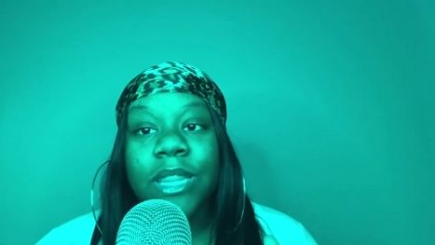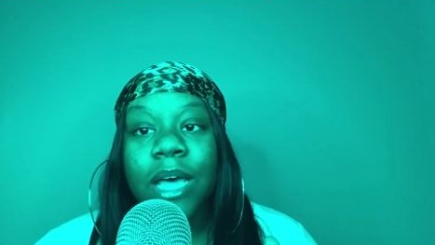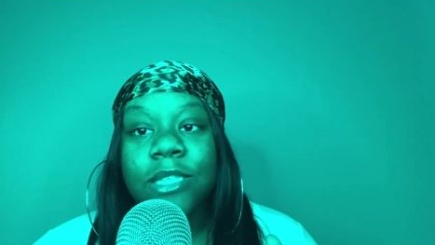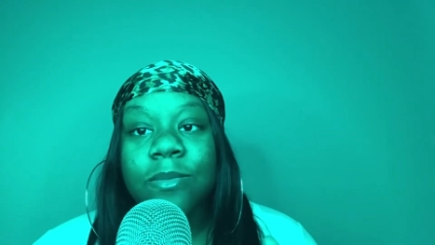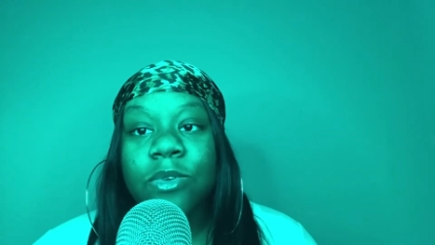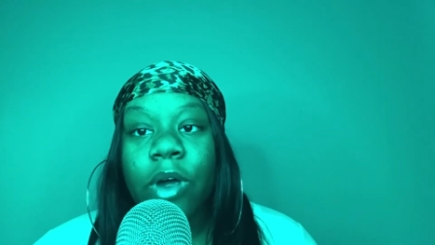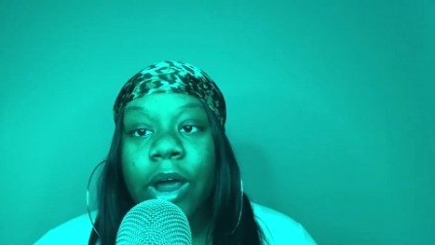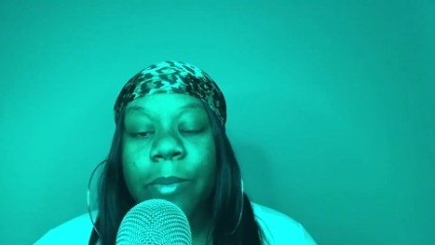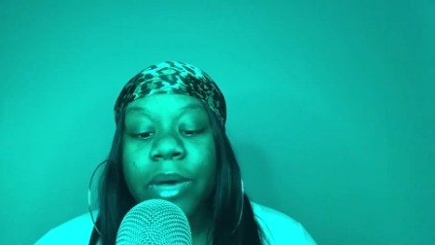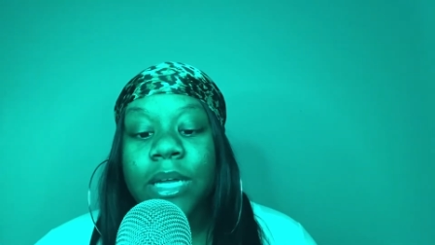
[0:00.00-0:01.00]

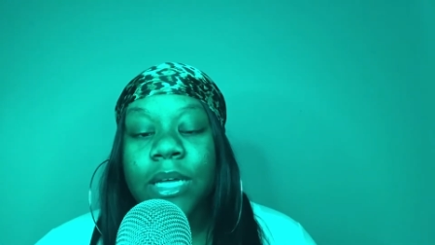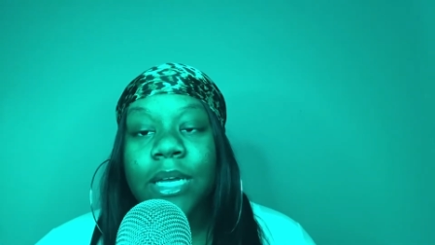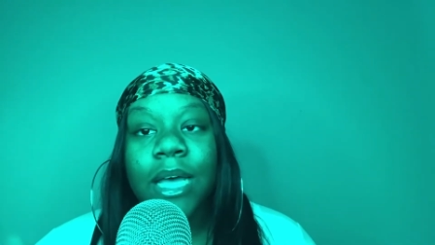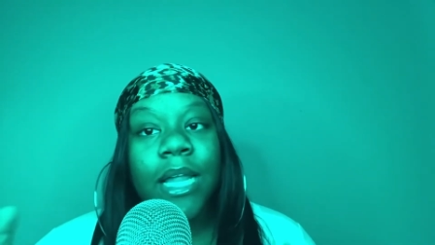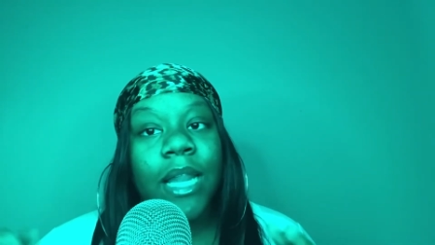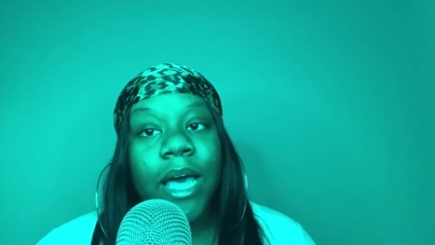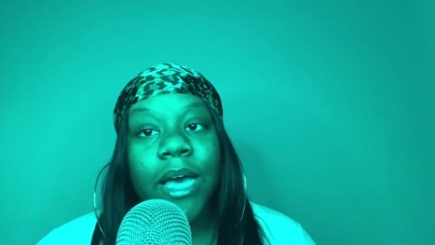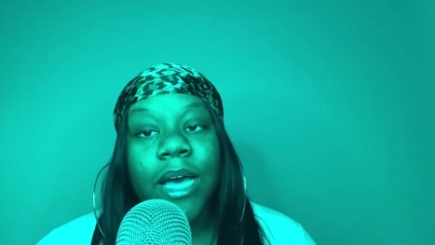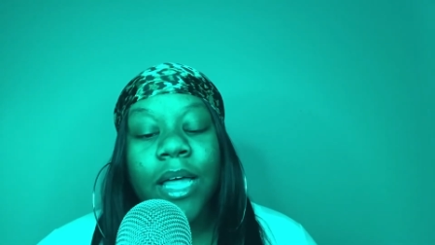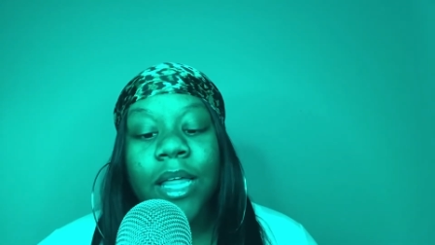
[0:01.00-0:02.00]
subscribe button and
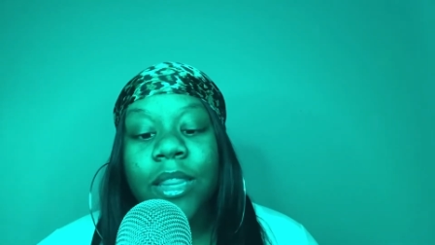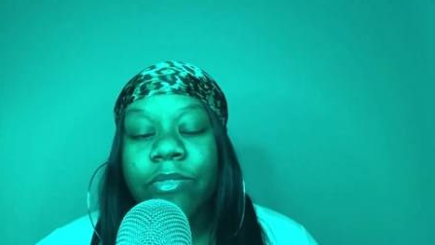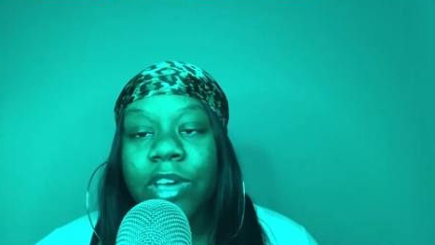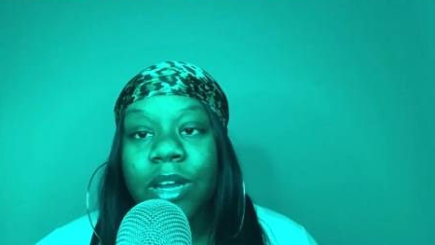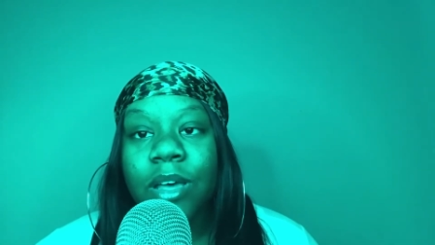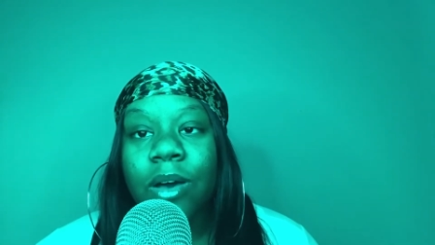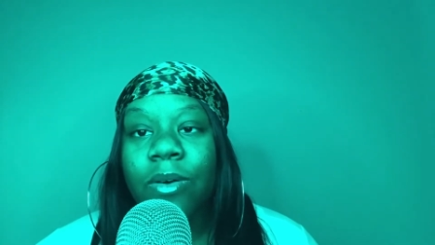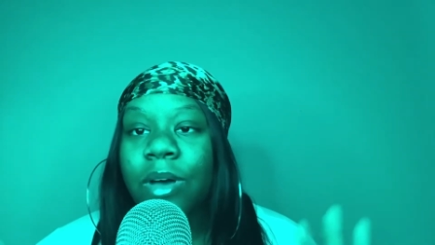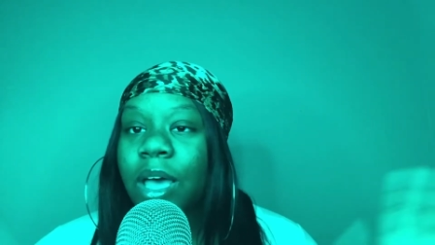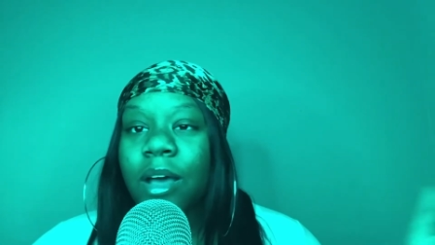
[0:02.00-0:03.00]
like the video
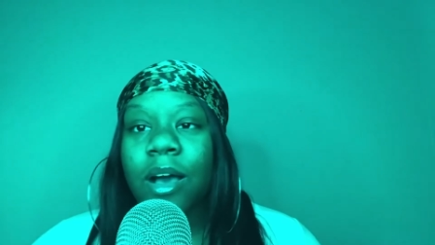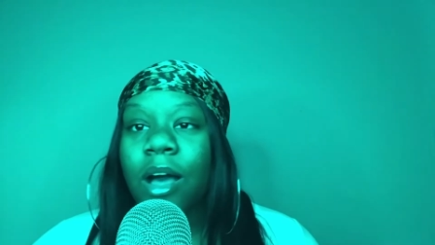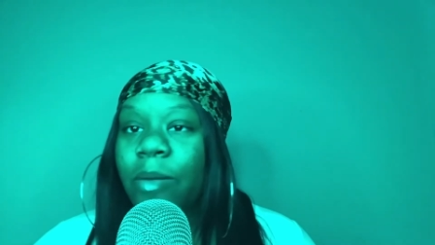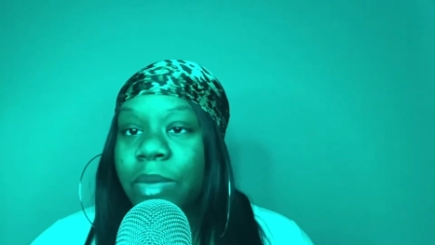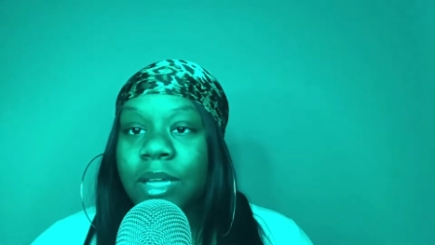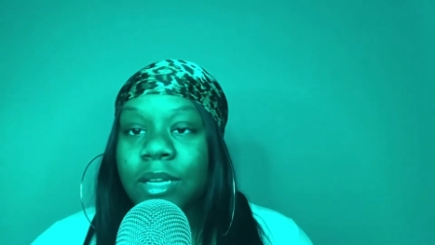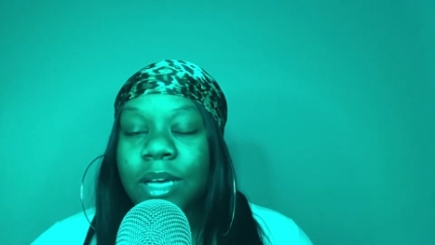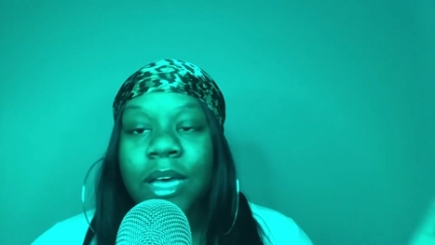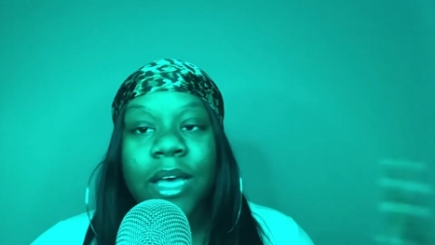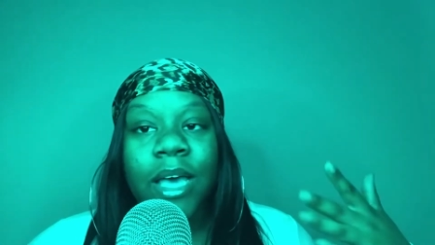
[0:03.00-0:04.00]
and comment
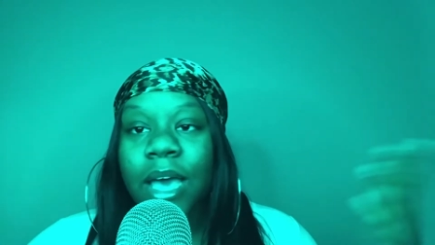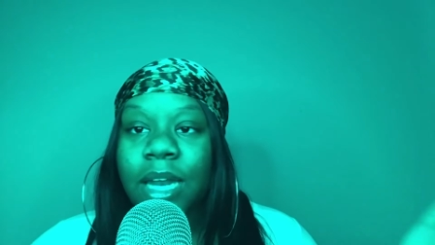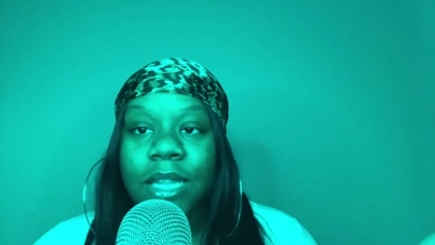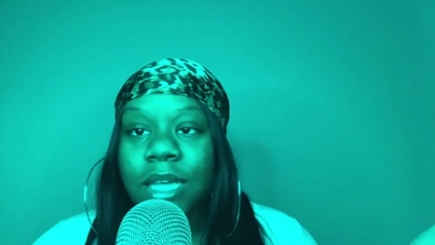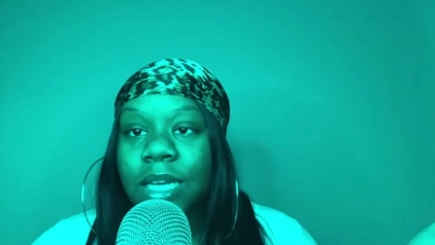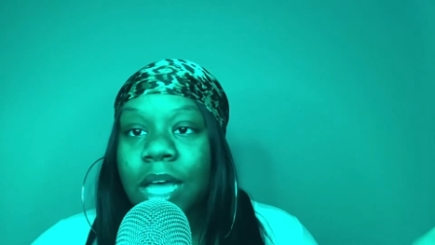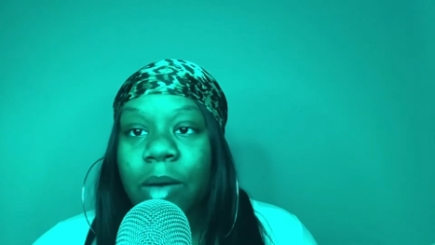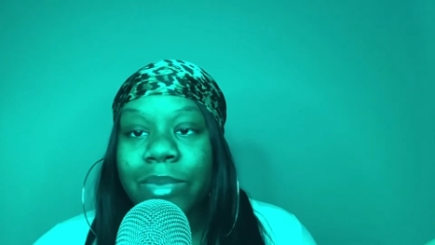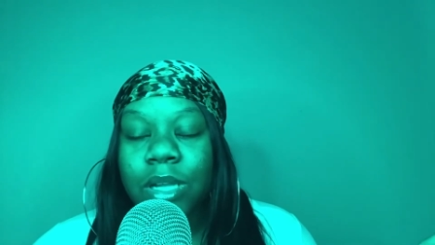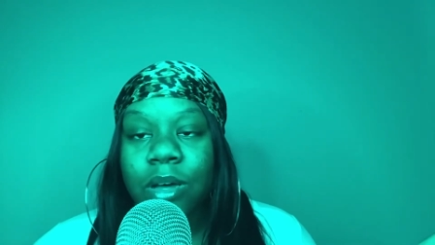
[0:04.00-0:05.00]
anything down
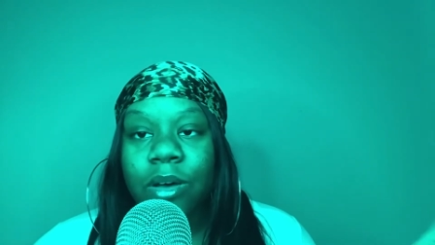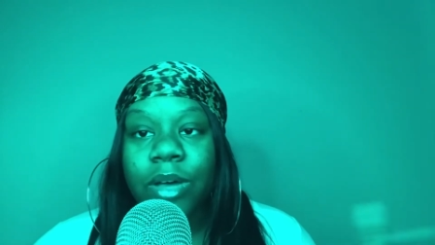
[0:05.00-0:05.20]
below.